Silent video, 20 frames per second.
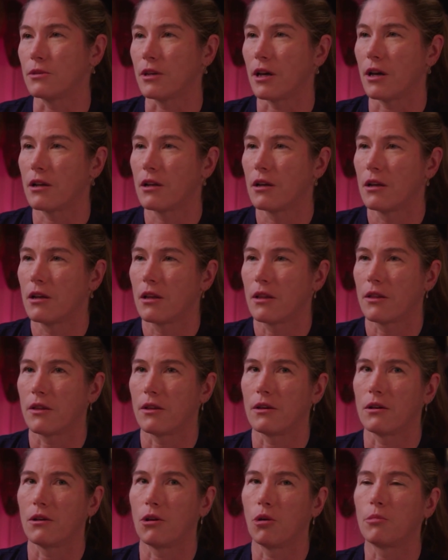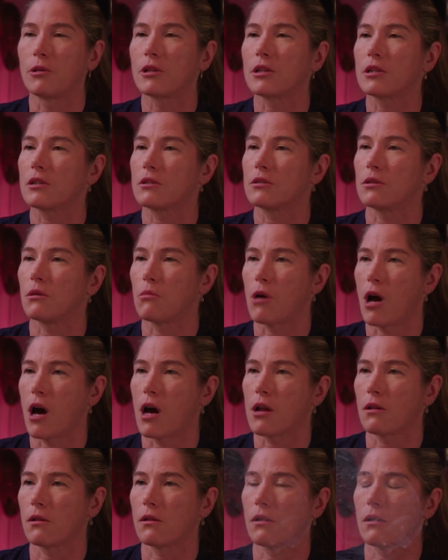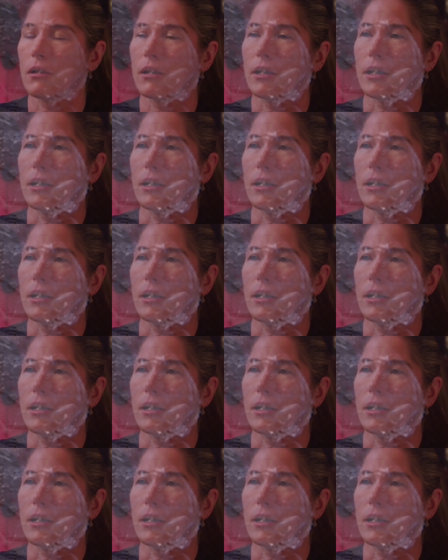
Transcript: that. The ability to model